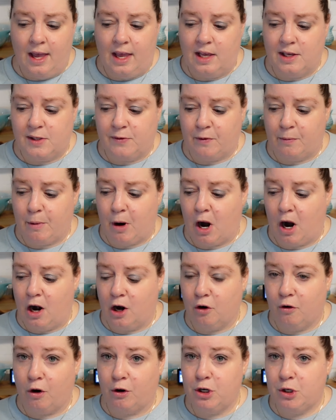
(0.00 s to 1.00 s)
is from
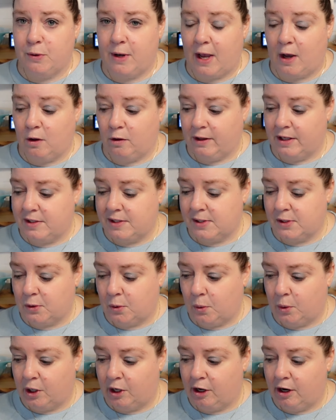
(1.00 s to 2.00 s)
our grocery outlet
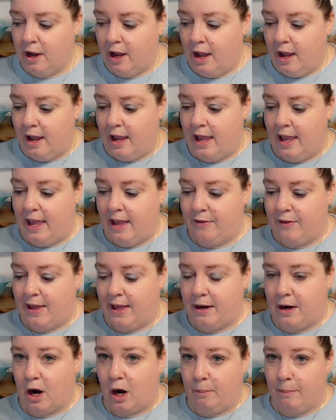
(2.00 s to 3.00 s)
store and
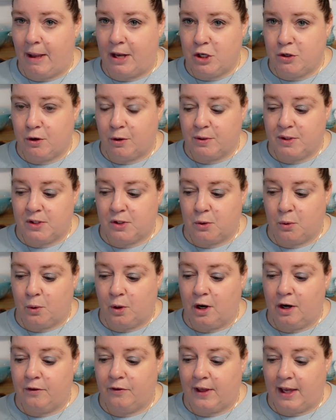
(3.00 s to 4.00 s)
then our Metro store.